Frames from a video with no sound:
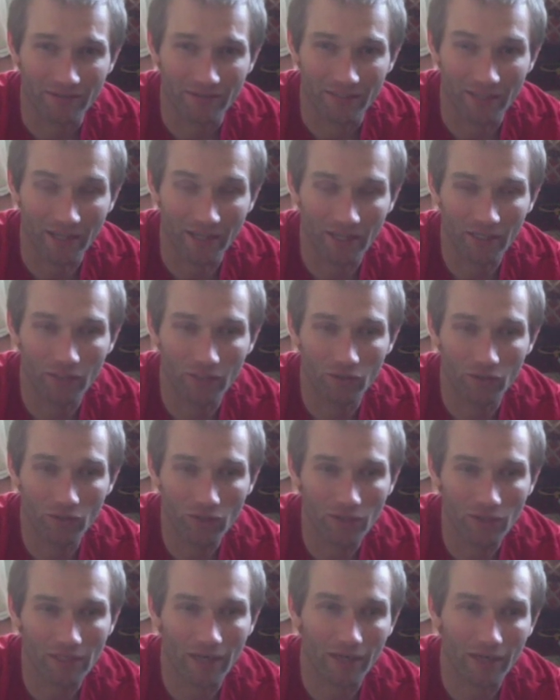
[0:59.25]
And you
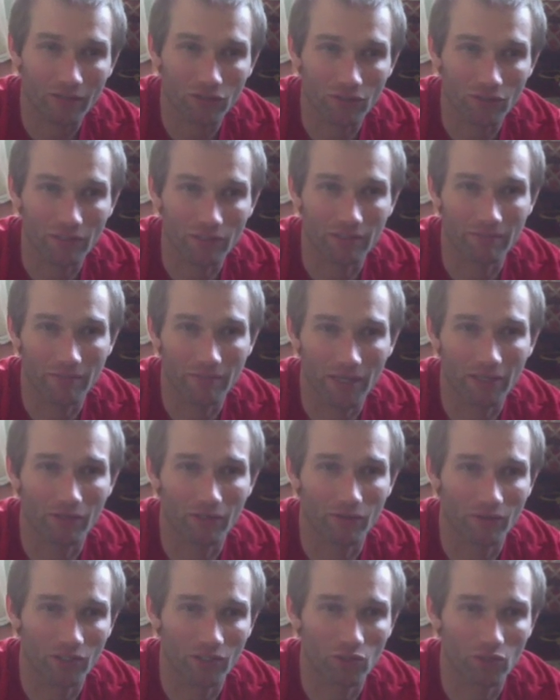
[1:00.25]
could actually make
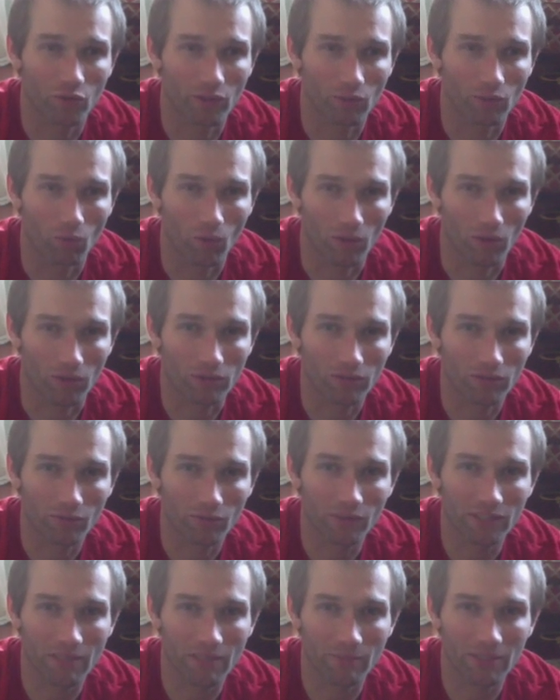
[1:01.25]
your injury worse
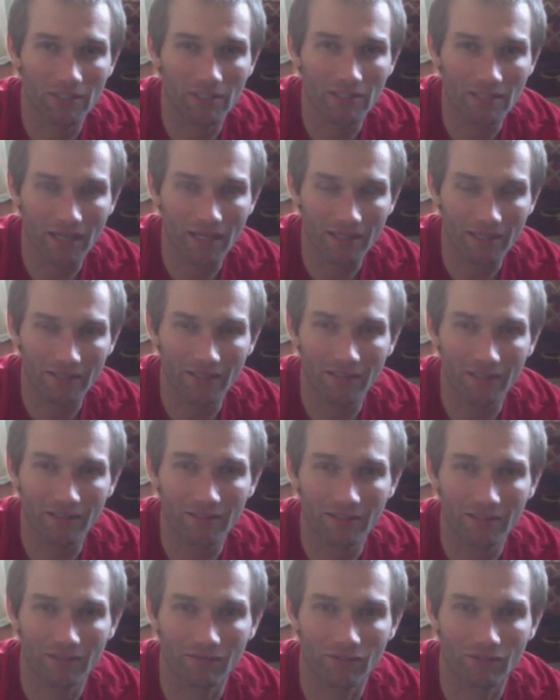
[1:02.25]
with some of these
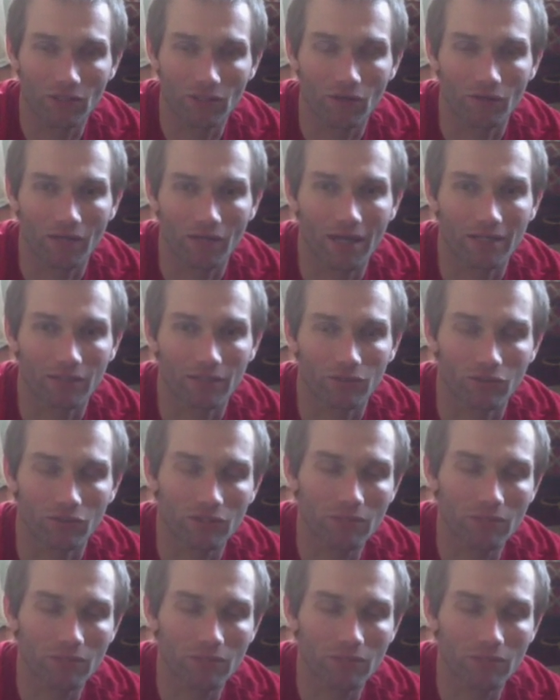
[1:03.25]
techniques if you don't know how to use them